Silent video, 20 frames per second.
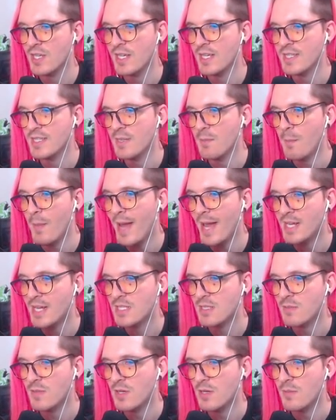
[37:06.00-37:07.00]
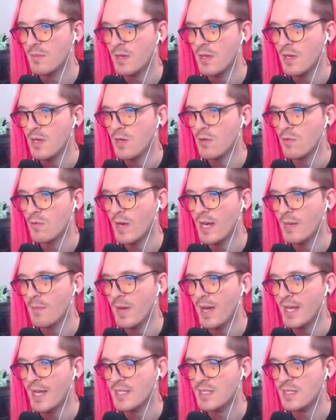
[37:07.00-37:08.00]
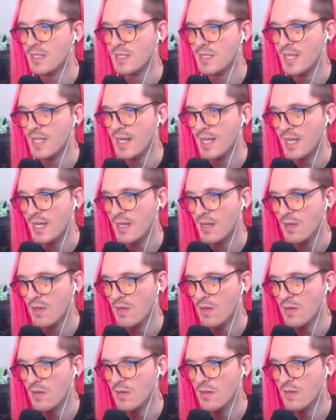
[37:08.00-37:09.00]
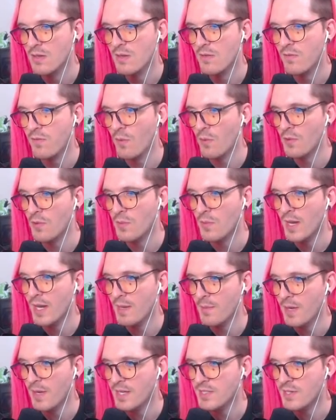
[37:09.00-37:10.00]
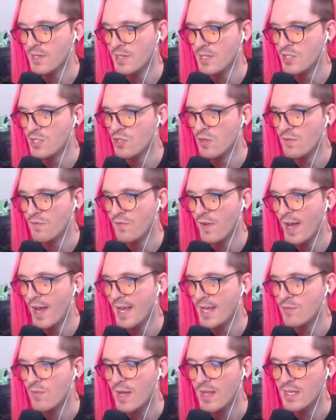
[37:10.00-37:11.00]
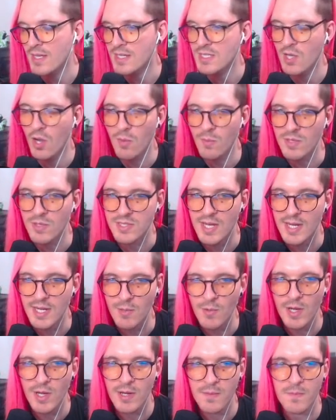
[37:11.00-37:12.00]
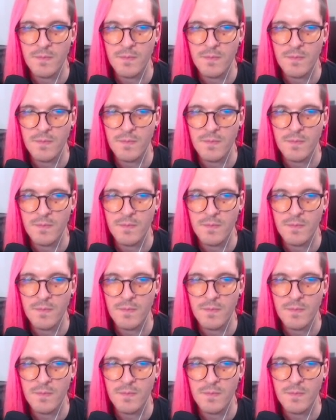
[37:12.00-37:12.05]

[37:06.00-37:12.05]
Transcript: is the maximum randomized setting for the randomizer, because you can find relics almost anywhere.